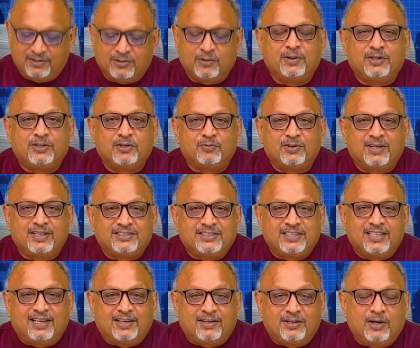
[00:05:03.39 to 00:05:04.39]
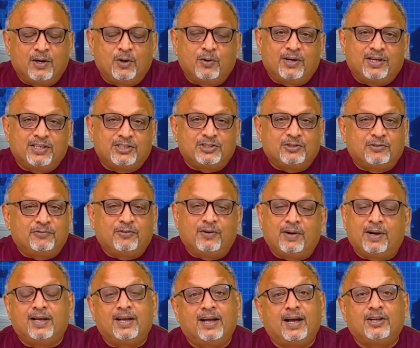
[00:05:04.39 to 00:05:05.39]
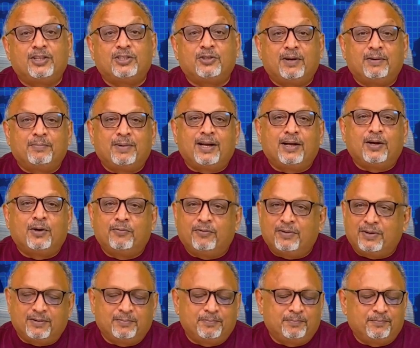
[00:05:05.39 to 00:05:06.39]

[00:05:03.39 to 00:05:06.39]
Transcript: to a US-led coalition for a luxury makeover.